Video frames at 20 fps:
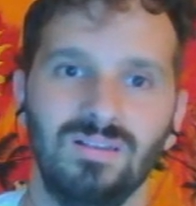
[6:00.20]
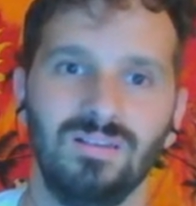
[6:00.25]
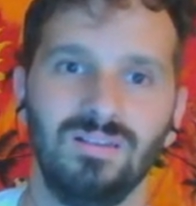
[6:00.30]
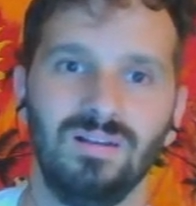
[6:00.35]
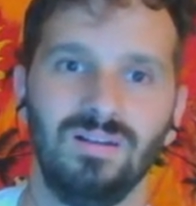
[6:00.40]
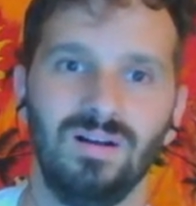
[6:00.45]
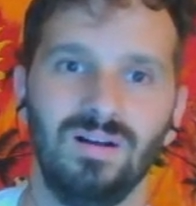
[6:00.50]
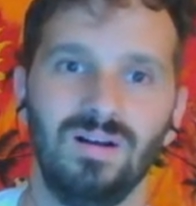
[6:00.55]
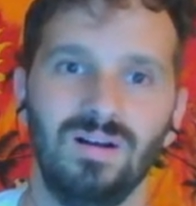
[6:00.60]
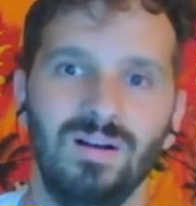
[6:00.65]

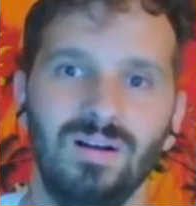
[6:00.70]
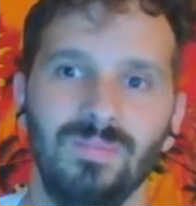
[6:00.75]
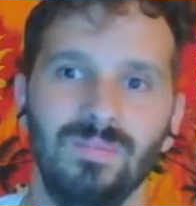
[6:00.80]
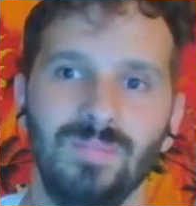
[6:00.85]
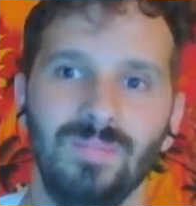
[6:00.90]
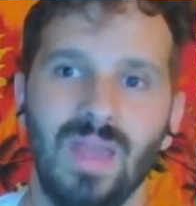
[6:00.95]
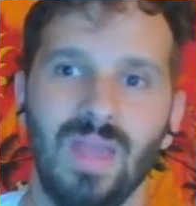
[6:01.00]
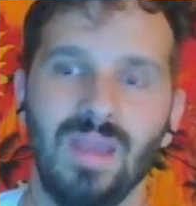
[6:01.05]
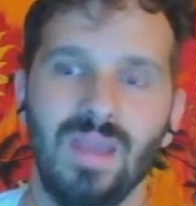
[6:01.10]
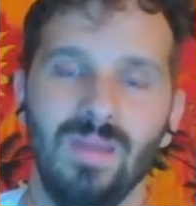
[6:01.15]

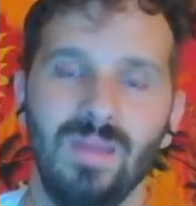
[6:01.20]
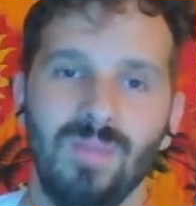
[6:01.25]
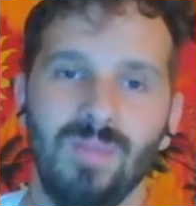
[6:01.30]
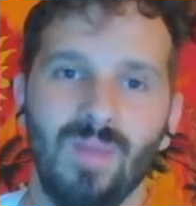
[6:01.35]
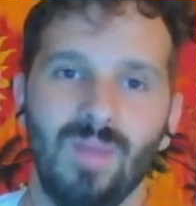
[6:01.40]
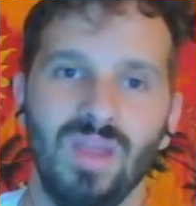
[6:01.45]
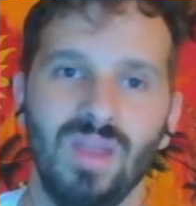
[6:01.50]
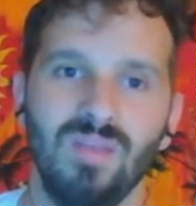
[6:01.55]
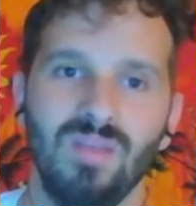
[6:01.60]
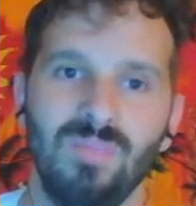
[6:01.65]
And it
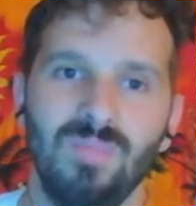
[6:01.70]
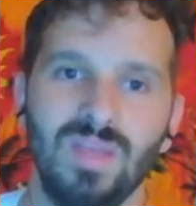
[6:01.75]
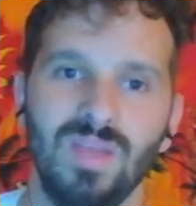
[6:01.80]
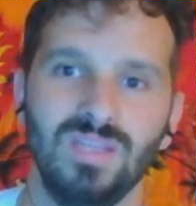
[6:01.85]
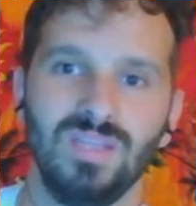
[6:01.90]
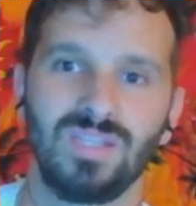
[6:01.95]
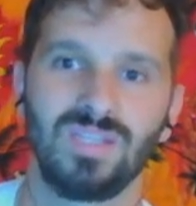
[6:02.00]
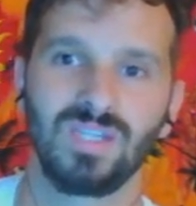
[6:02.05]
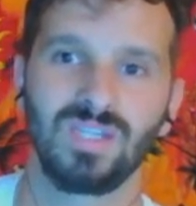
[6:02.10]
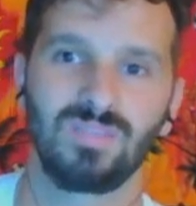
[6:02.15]
might have
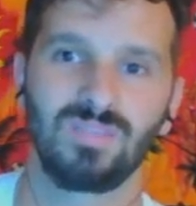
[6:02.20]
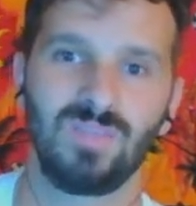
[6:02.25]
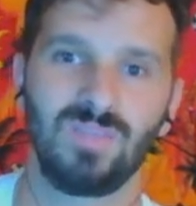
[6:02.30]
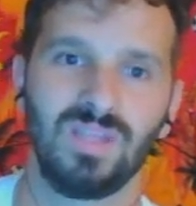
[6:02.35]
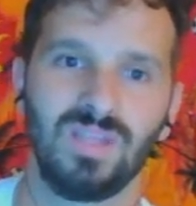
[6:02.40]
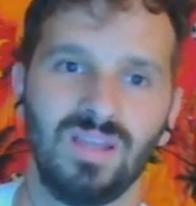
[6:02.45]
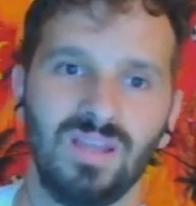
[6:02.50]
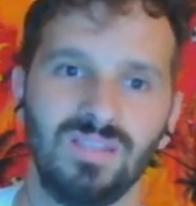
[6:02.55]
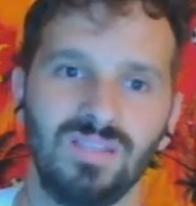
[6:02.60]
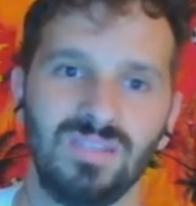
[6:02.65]
been just
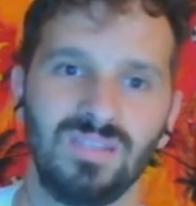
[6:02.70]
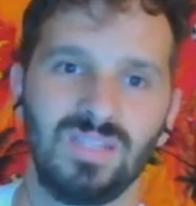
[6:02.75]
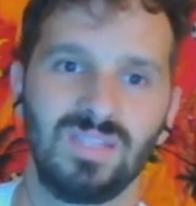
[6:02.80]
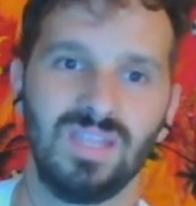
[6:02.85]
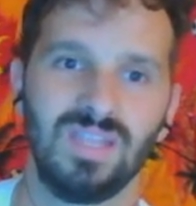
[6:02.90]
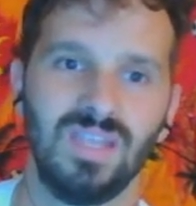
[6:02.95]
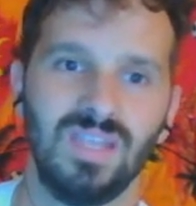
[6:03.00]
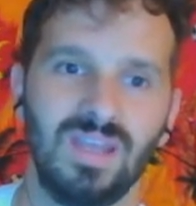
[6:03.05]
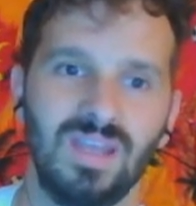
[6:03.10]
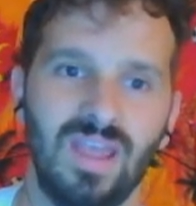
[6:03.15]
because
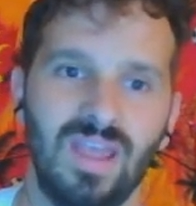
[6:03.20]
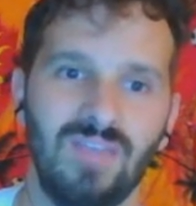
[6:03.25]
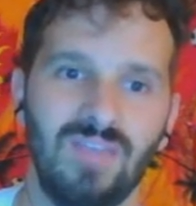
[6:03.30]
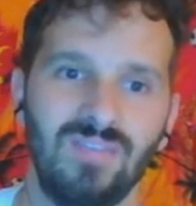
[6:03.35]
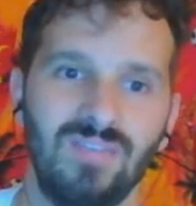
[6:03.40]
he didn't have a